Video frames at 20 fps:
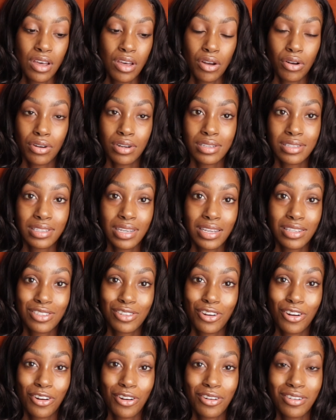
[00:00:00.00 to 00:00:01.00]
or 6
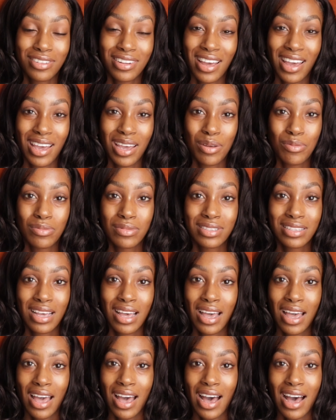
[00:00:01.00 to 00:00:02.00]
girl names.
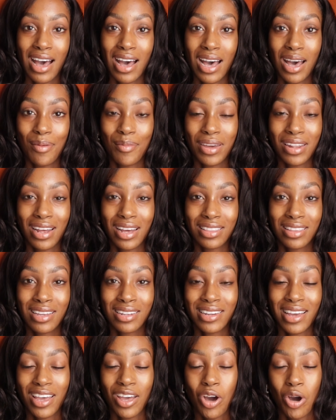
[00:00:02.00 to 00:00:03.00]
And I think
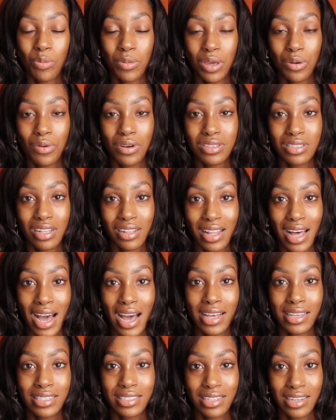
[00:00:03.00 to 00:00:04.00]
Naomi was the
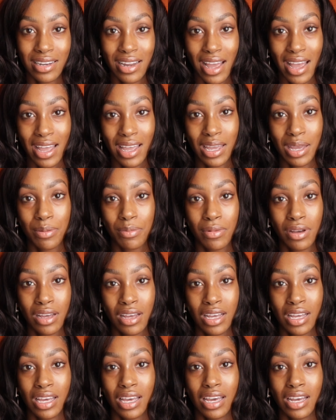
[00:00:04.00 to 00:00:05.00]
last name.
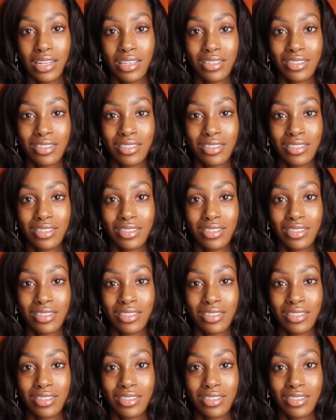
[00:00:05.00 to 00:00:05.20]
And